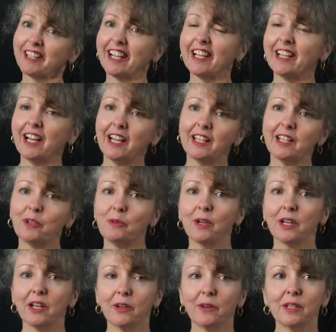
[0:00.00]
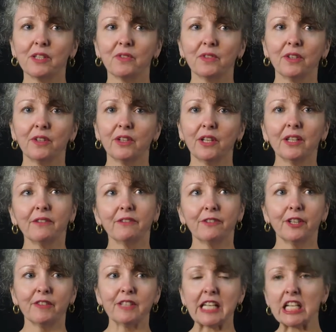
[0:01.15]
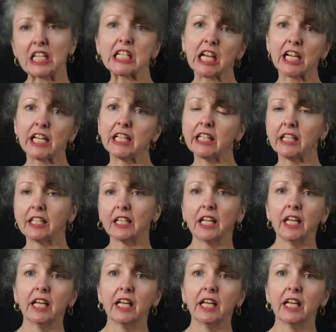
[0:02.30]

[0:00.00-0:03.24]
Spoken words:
I didn't want to always feel full of sunshine and